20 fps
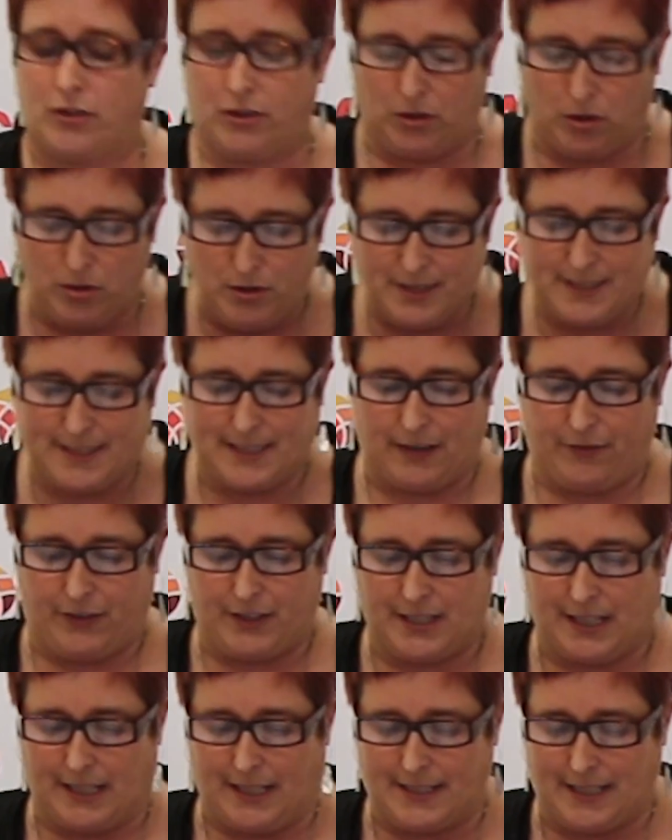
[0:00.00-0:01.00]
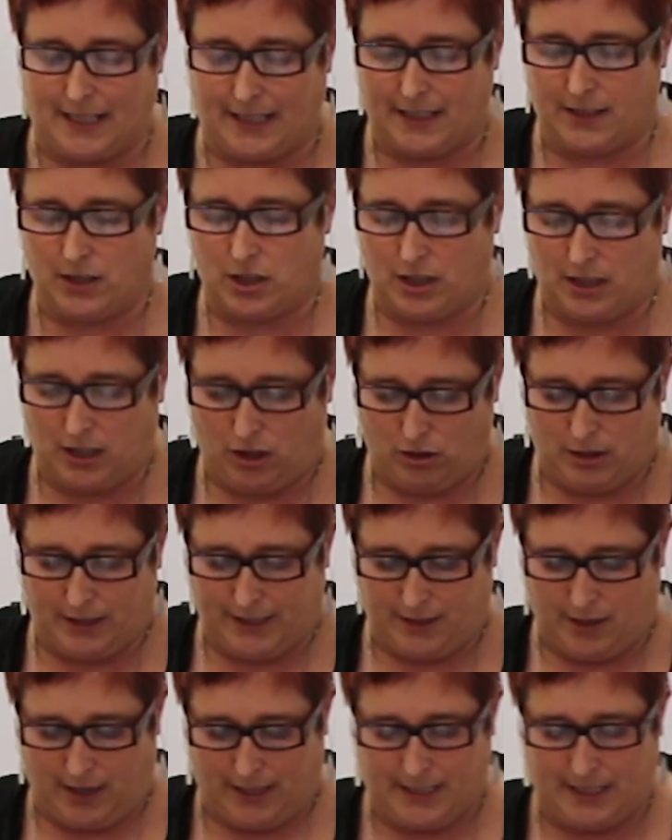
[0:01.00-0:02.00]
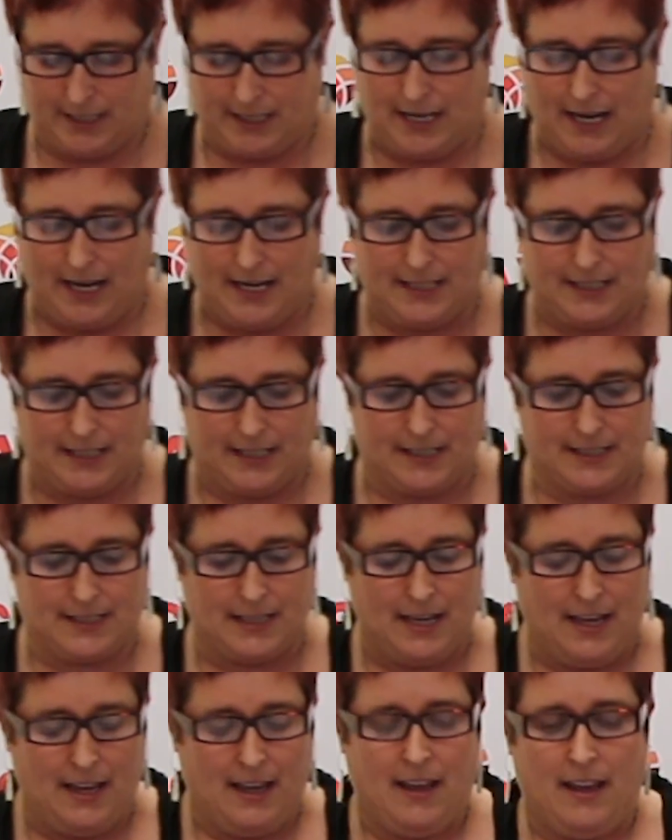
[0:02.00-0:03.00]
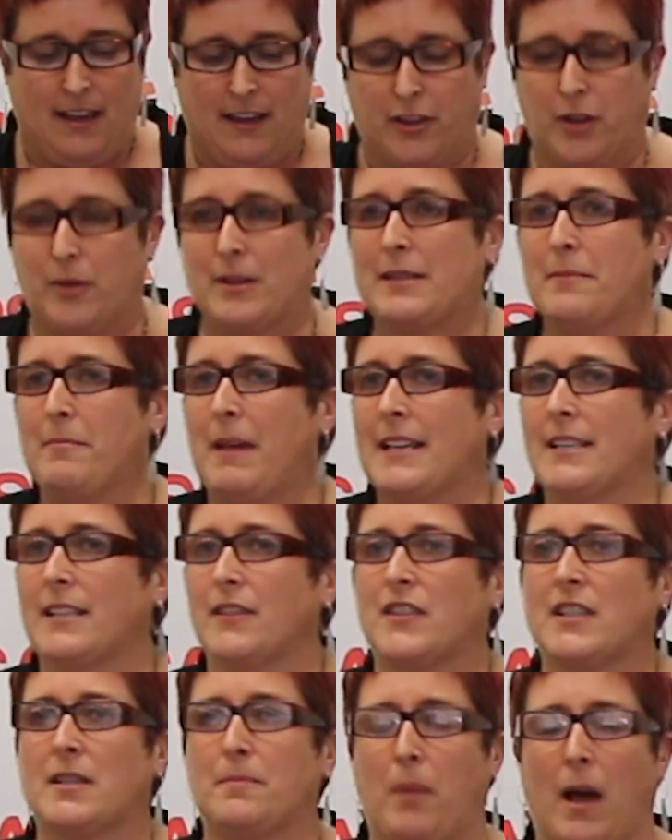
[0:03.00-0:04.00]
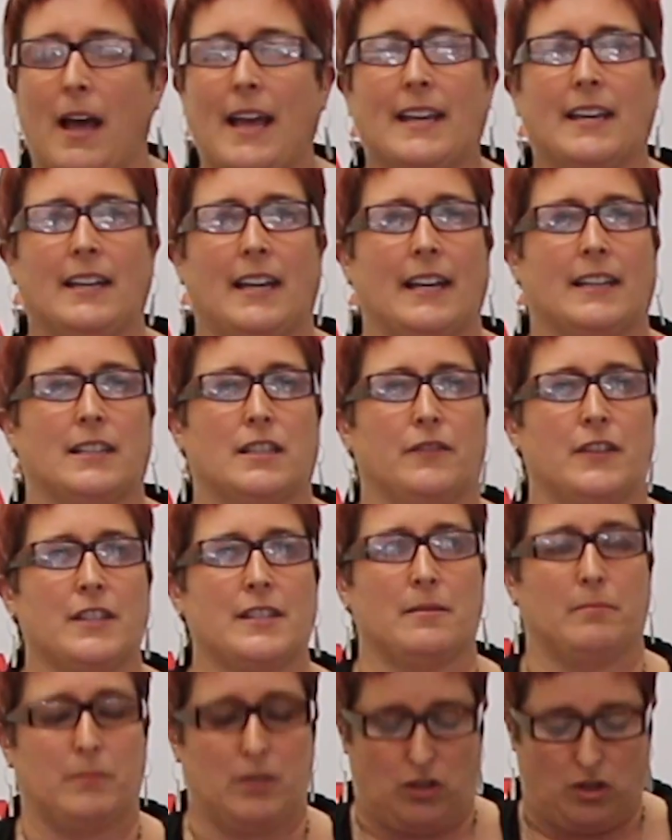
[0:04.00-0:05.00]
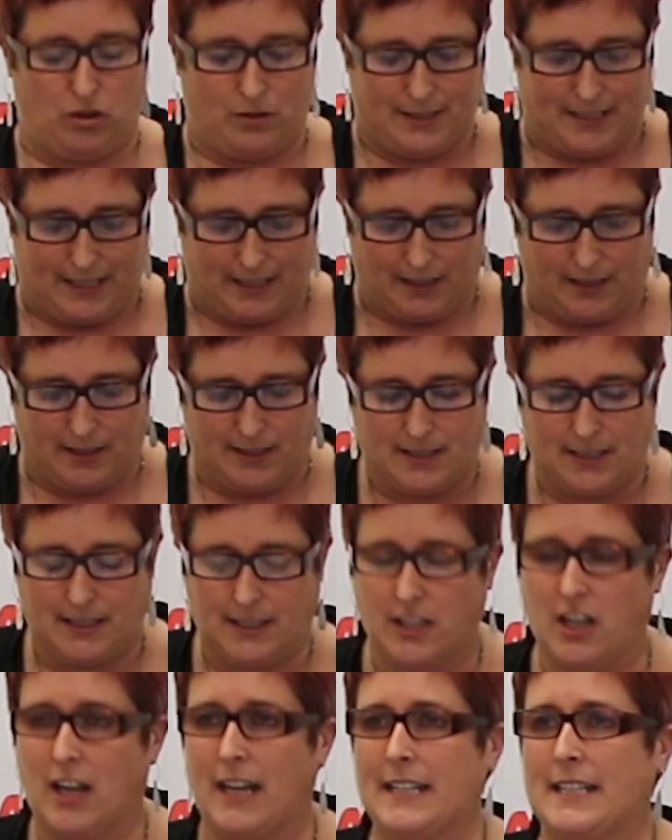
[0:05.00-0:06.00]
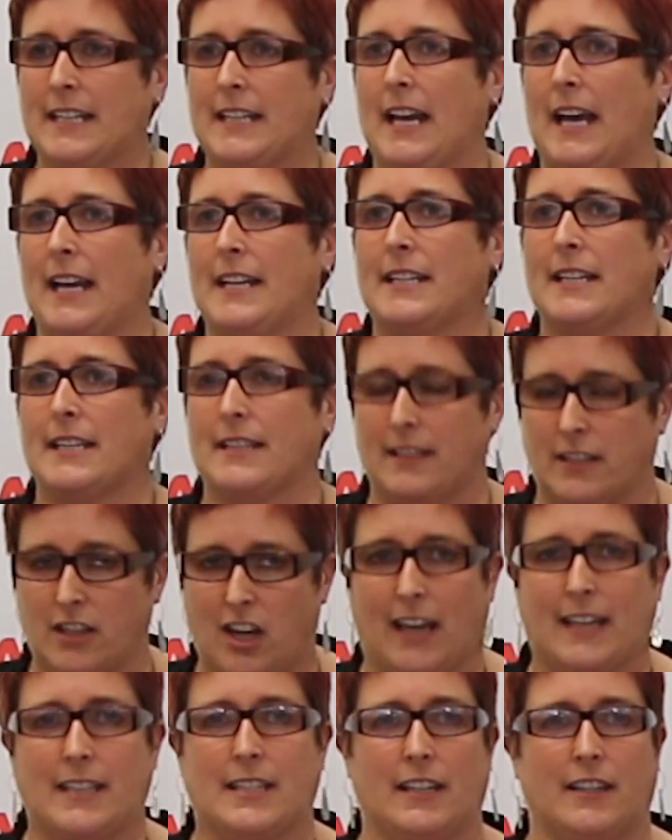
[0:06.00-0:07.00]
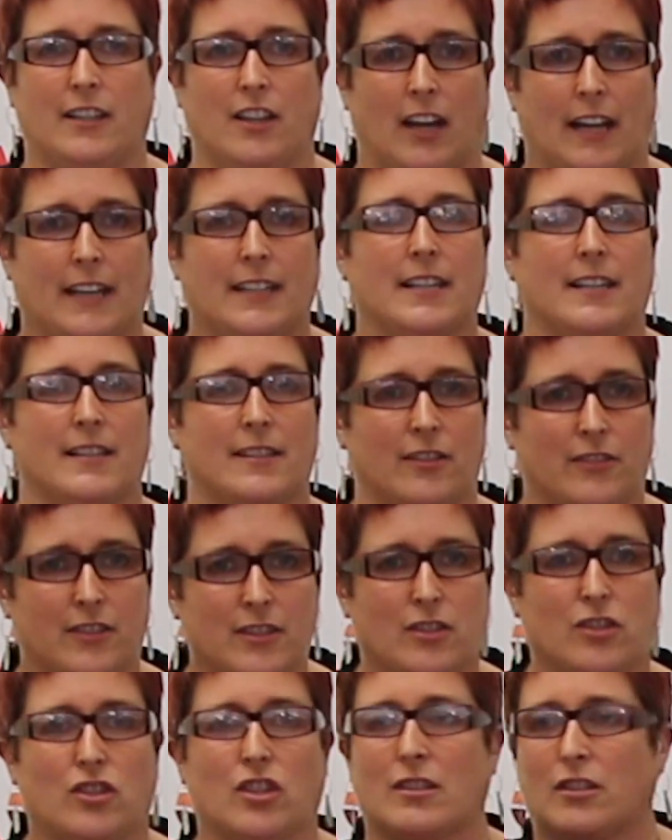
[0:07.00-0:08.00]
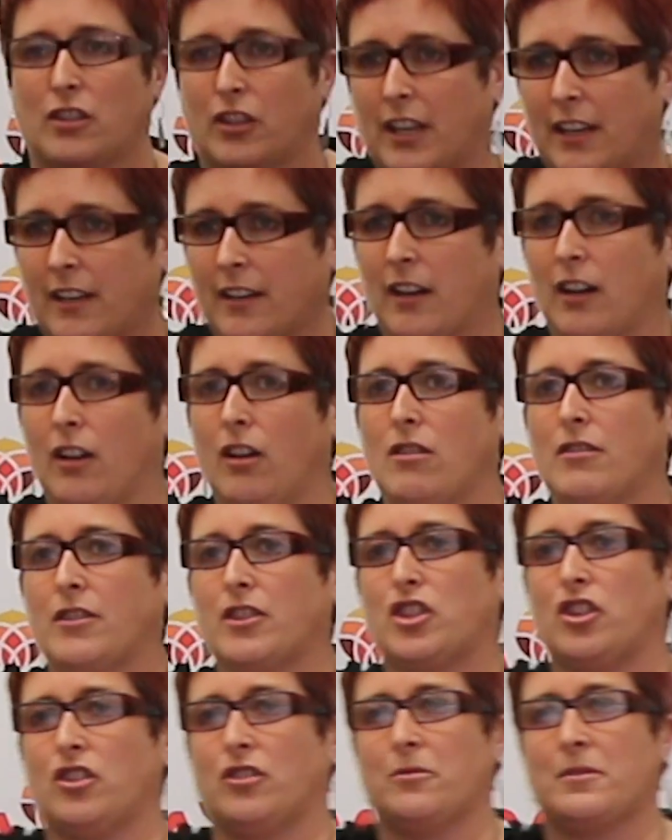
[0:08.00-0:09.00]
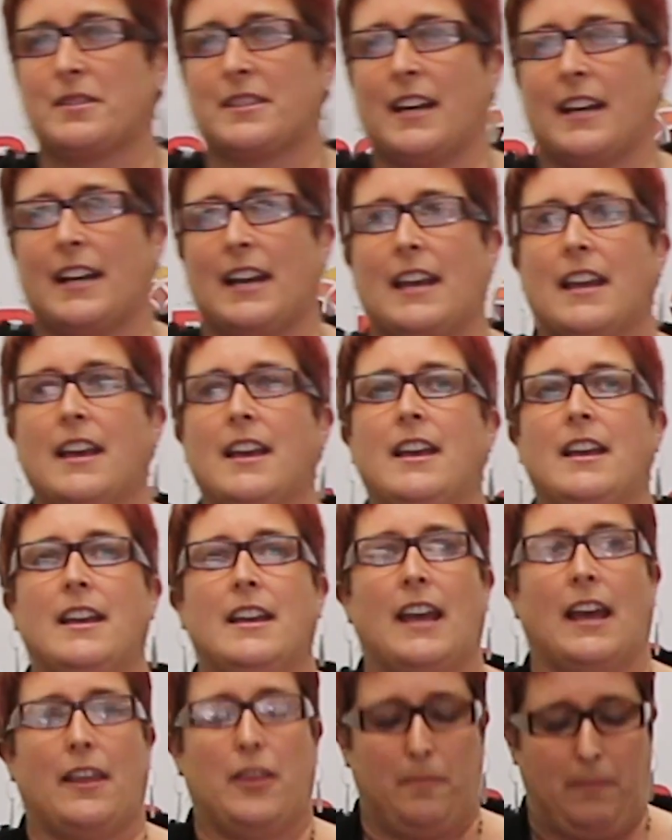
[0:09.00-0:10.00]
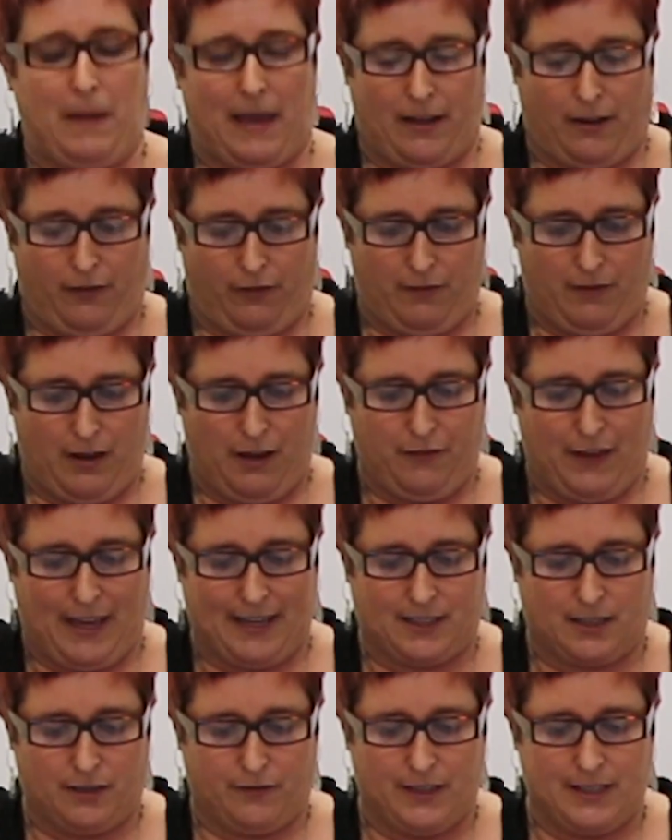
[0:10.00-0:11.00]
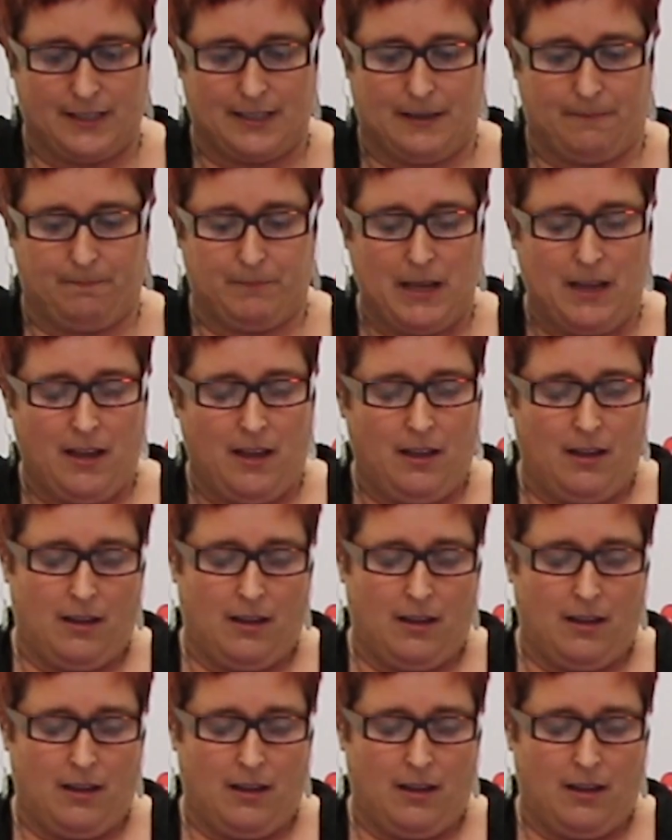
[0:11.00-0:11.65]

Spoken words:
through the 70s and into the early 1980s. There is a massive spike in activism in New Zealand in the 1980s and 1990s. So this is just looking at a longitudinal study and the pattern of activism.